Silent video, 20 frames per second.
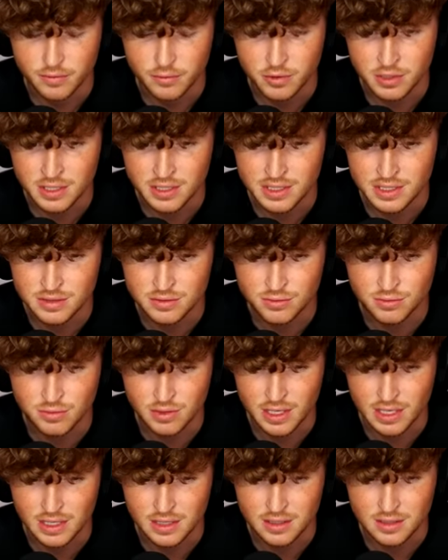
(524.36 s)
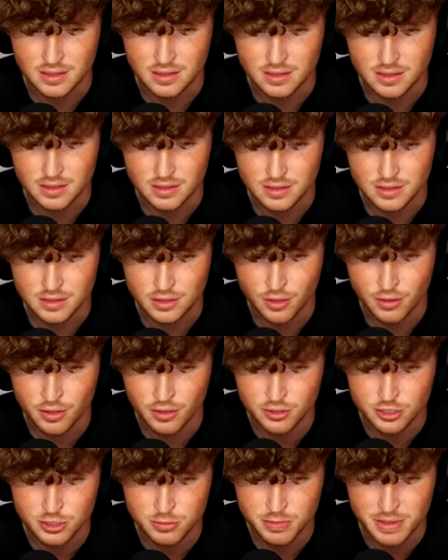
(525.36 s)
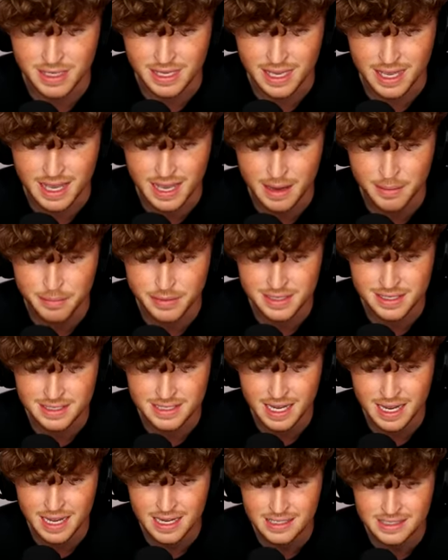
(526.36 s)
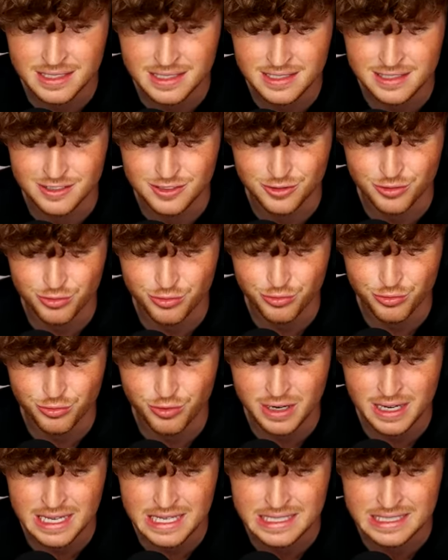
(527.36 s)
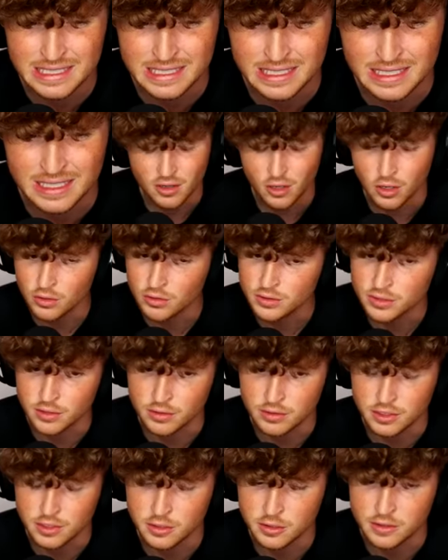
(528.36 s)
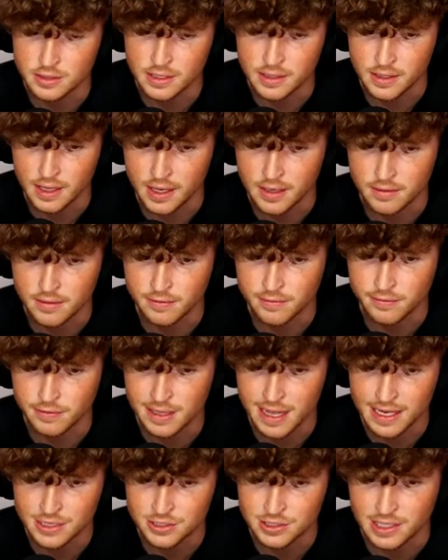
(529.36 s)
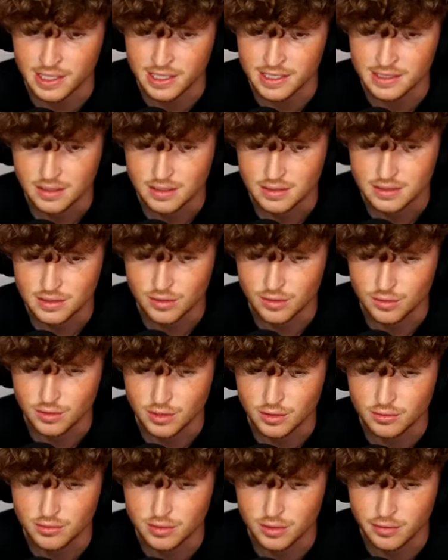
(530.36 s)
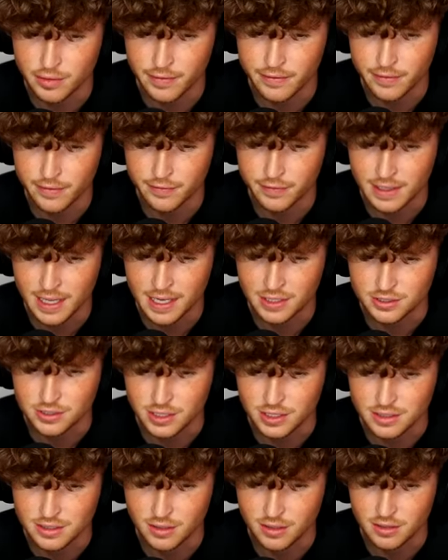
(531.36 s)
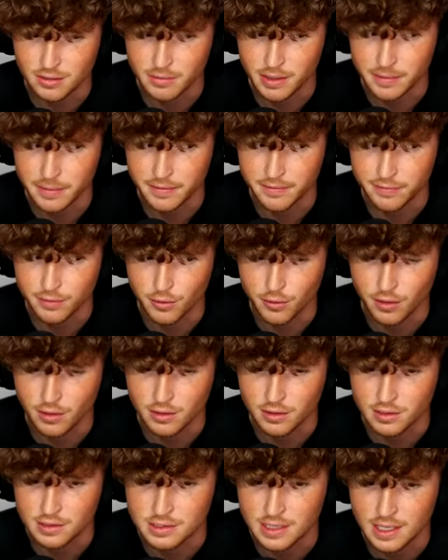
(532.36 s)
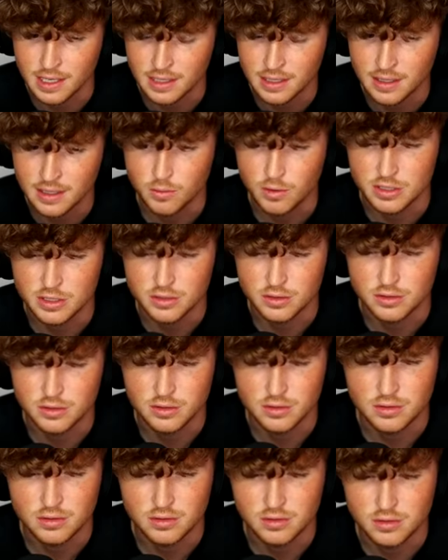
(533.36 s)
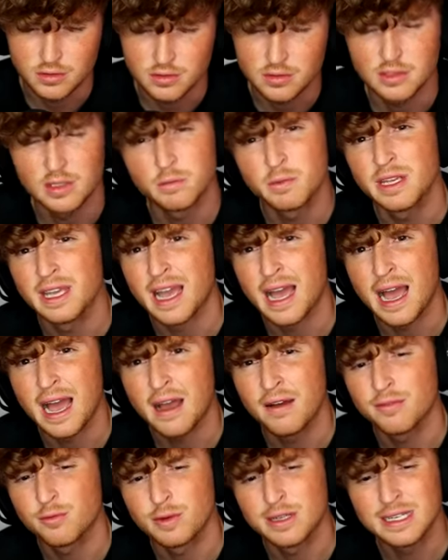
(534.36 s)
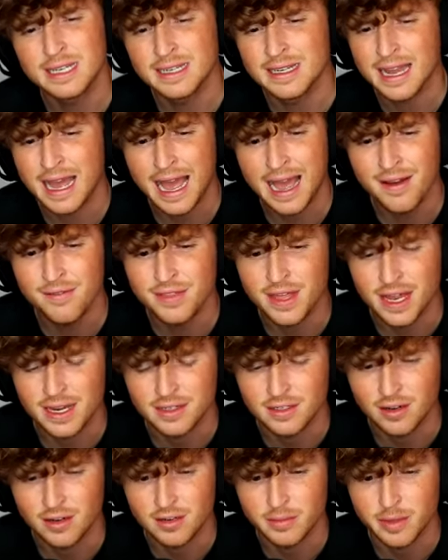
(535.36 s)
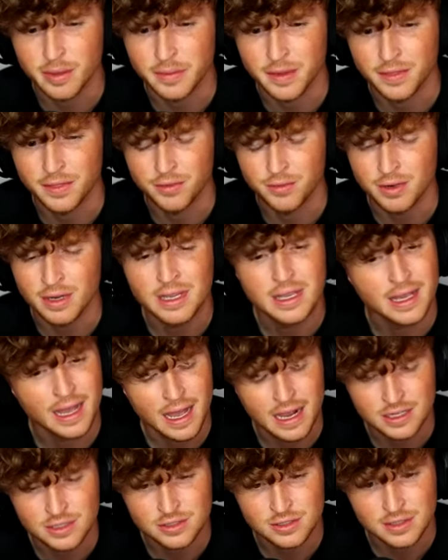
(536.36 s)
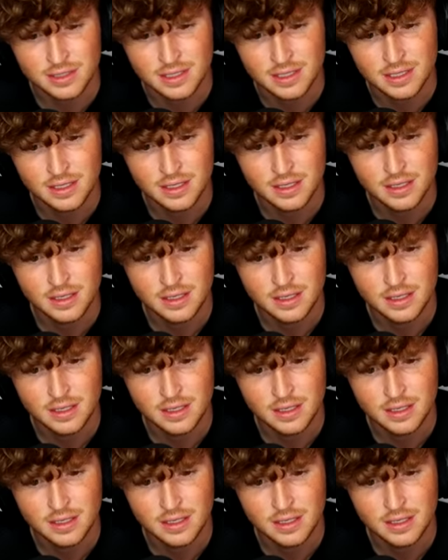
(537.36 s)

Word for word: What is, like, so they're just being hypnotized? This is crazy. Also, did you see that? Flashlight. So you do have a flashlight in Garten of Banban 4, it looks like. Which, did we have? We didn't have that in Garten of Banban 3, actually.